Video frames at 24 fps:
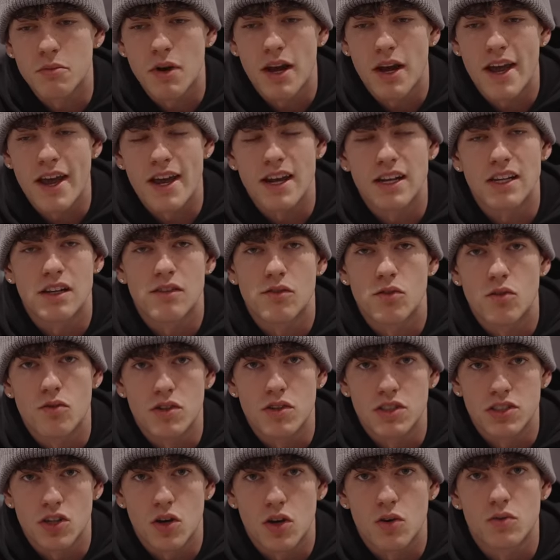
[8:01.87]
my A-level
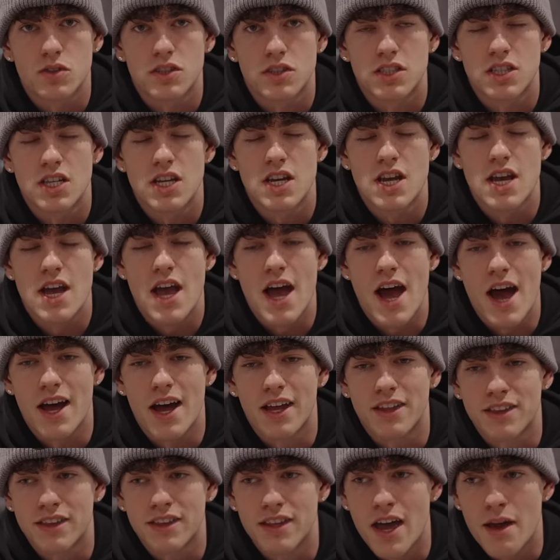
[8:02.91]
results
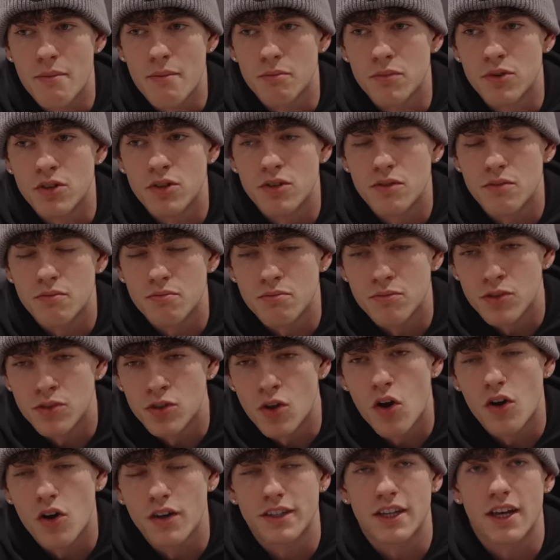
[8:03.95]
and then
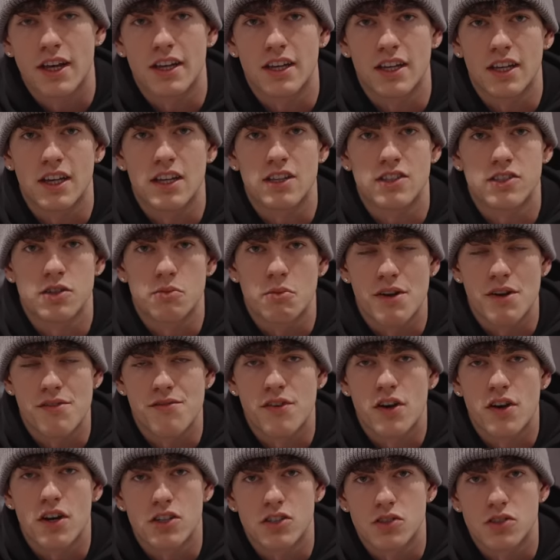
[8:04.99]
not getting into my
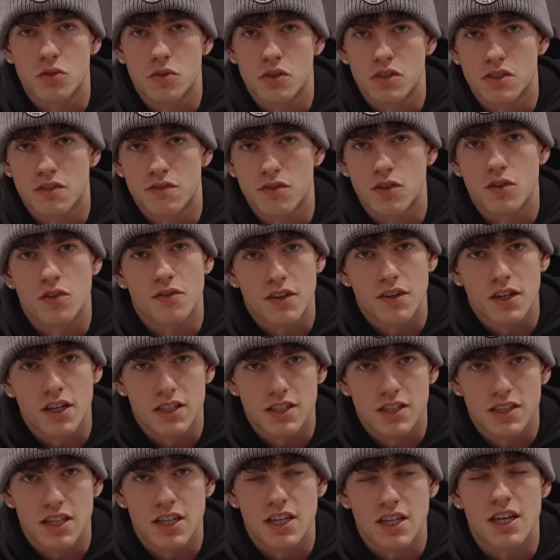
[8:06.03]
first choice of
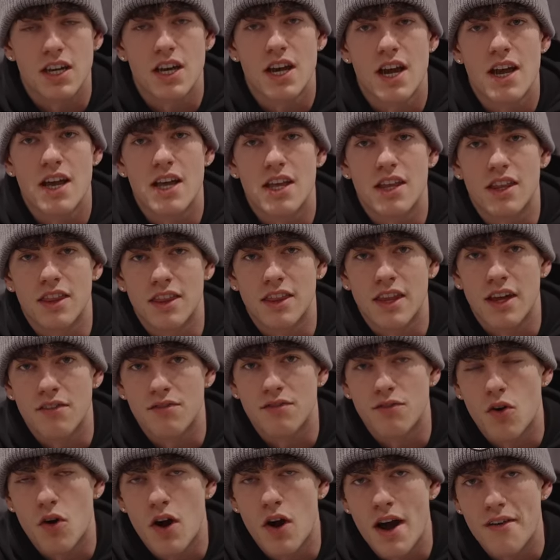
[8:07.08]
university, and
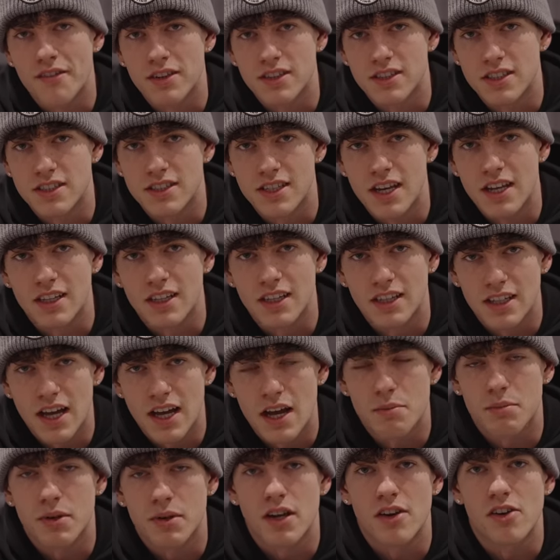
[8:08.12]
therefore having to take a
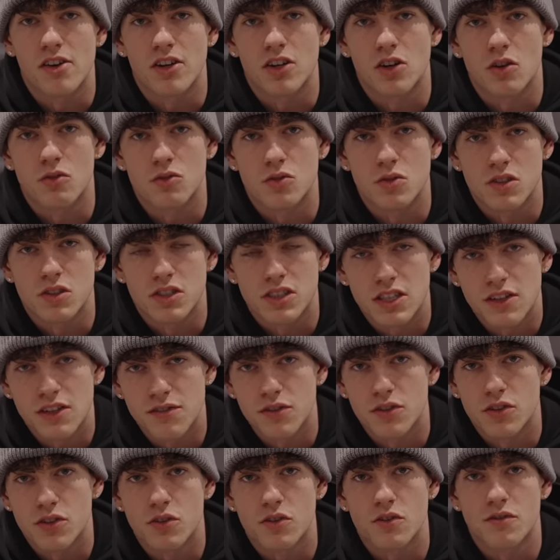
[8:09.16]
gap year and go to a
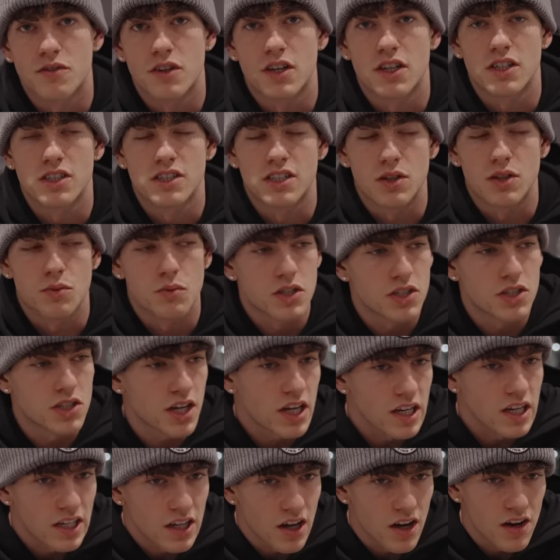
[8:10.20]
different university, which
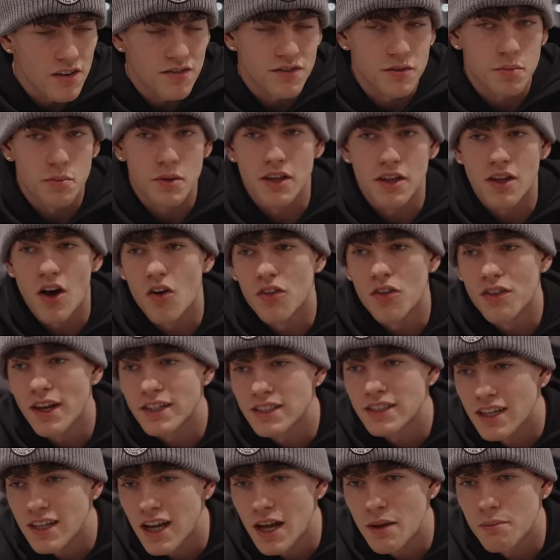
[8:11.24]
I loved, but on
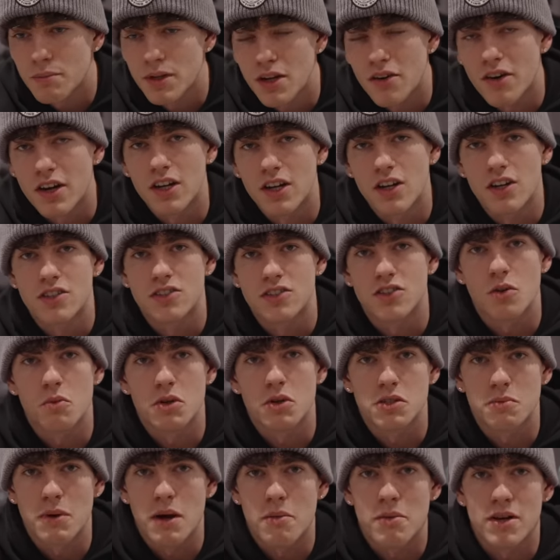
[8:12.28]
that gap year I learned so
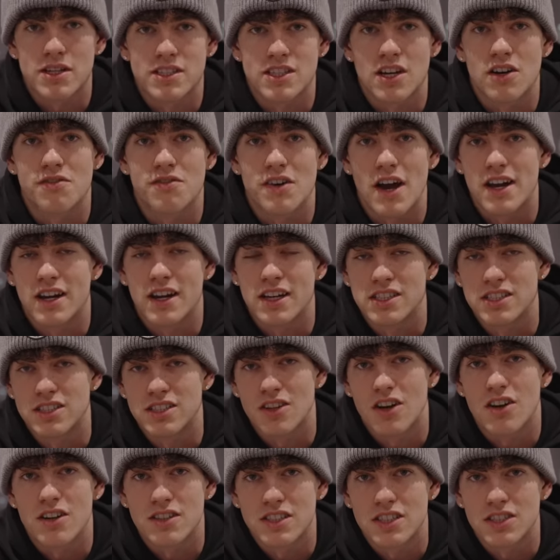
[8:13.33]
much about myself and I
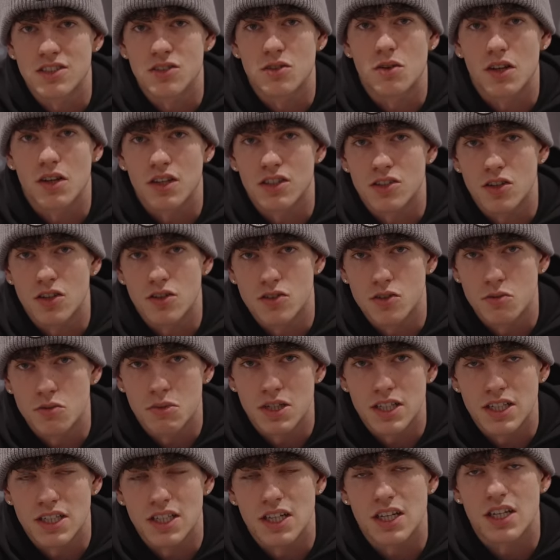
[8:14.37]
started doing social
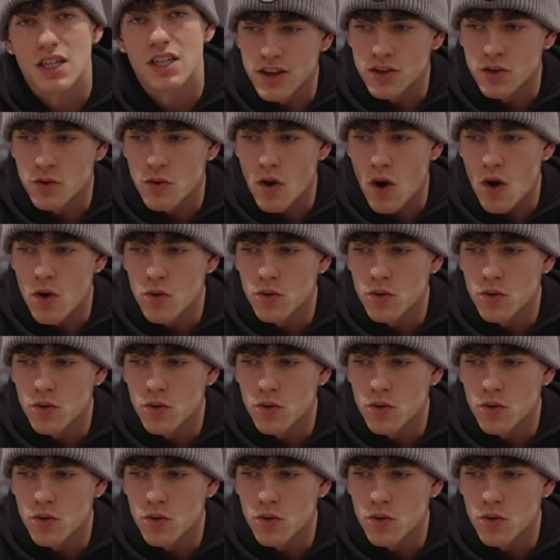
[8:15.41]
media. You